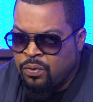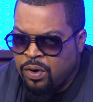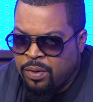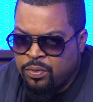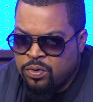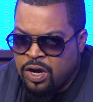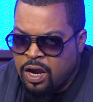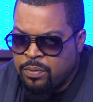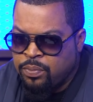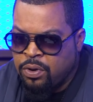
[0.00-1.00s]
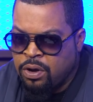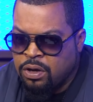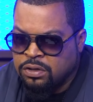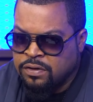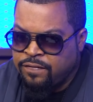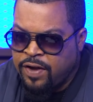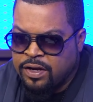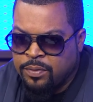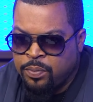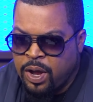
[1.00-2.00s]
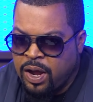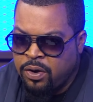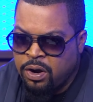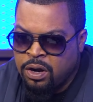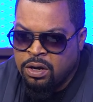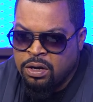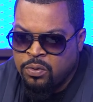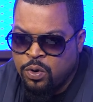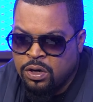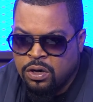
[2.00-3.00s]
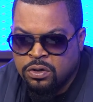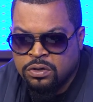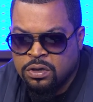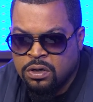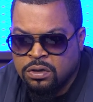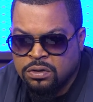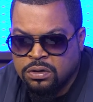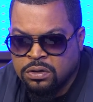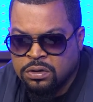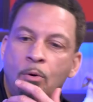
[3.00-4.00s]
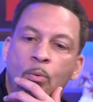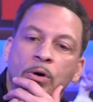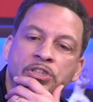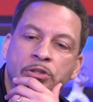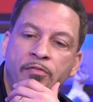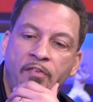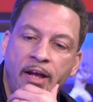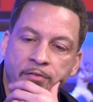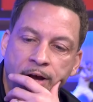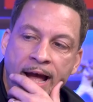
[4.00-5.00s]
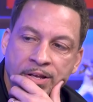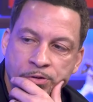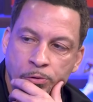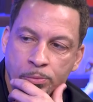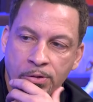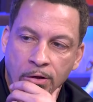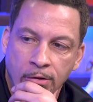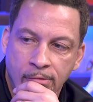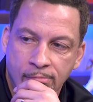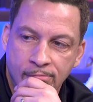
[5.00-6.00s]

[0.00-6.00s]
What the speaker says: Rebel Without a Pause or Fight the Power, one of those songs. What's your favorite Ice Cube song?